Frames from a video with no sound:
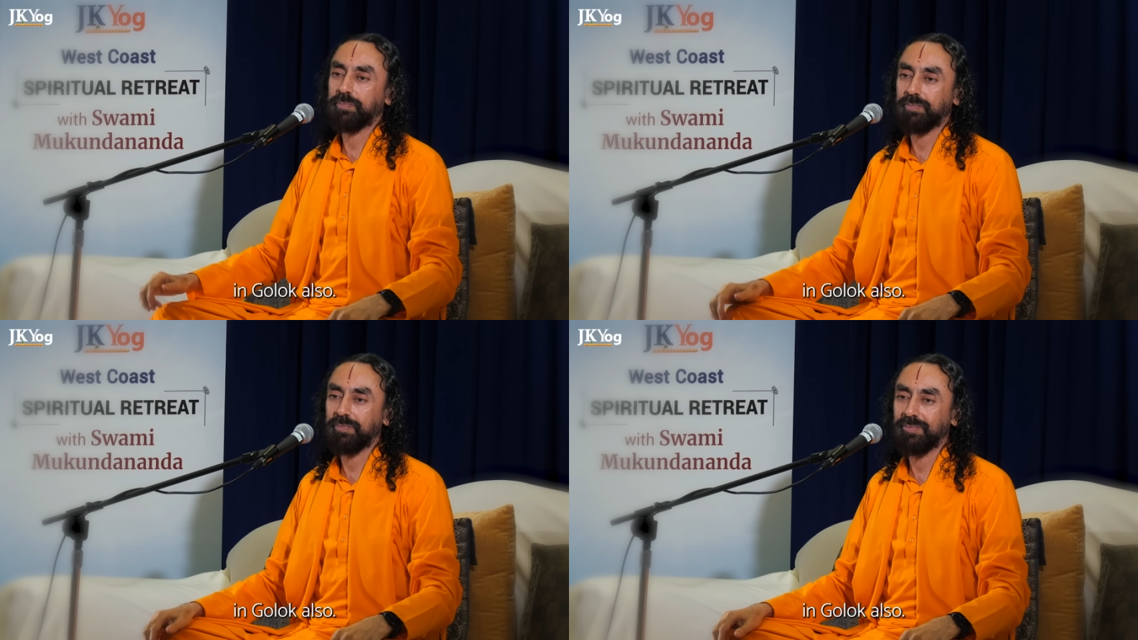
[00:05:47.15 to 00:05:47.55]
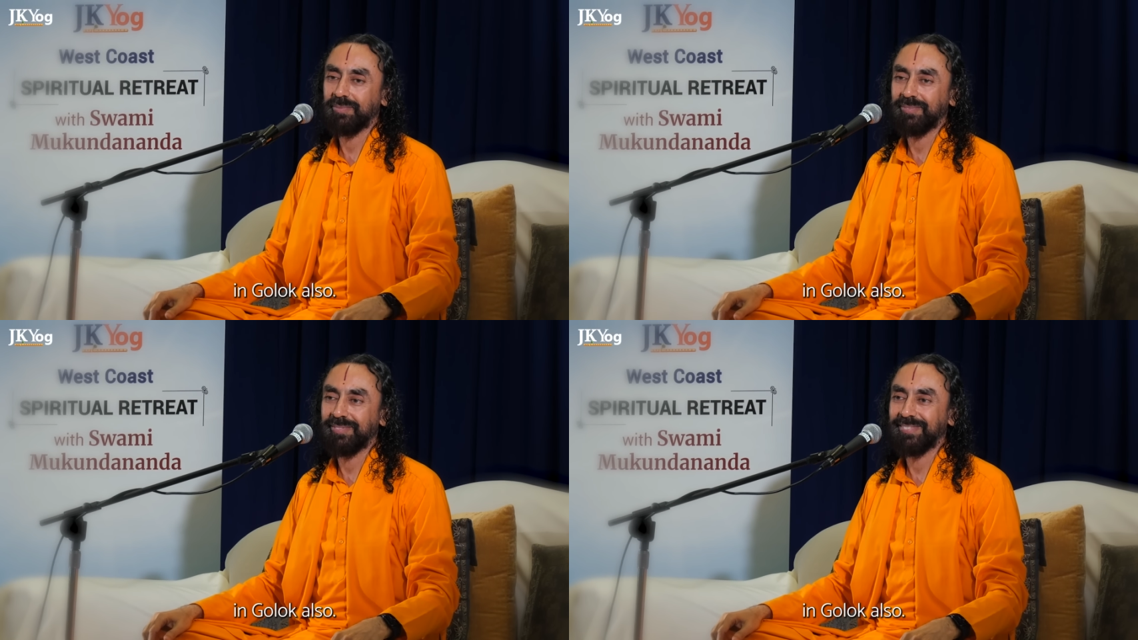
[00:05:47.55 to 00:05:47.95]

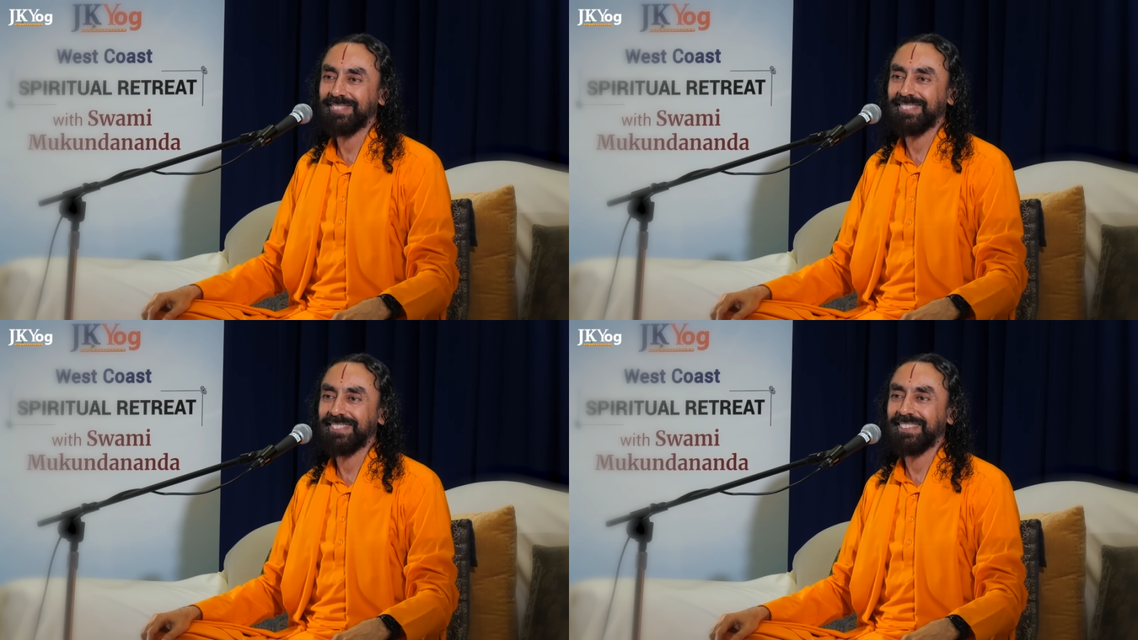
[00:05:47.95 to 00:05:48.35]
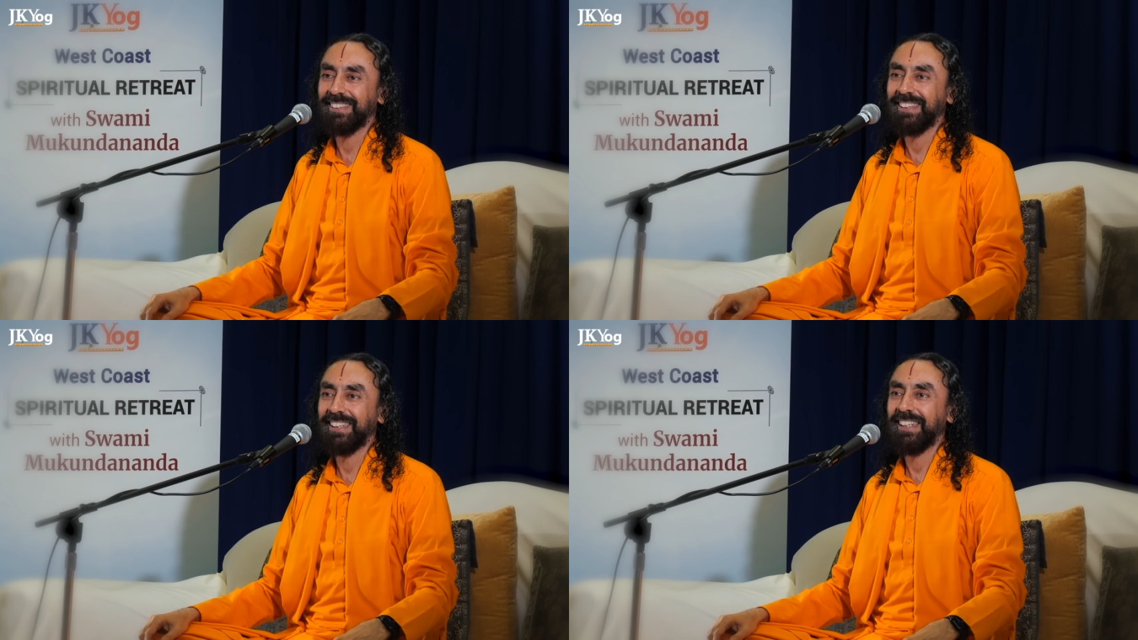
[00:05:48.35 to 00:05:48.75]

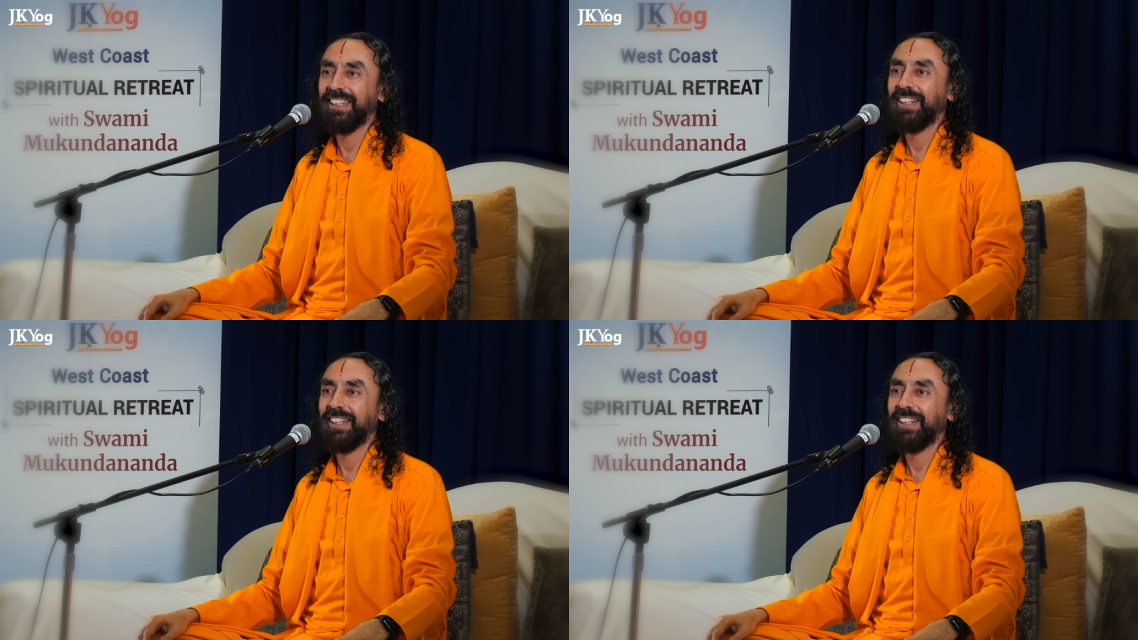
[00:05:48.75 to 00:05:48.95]
No one is speaking in this clip.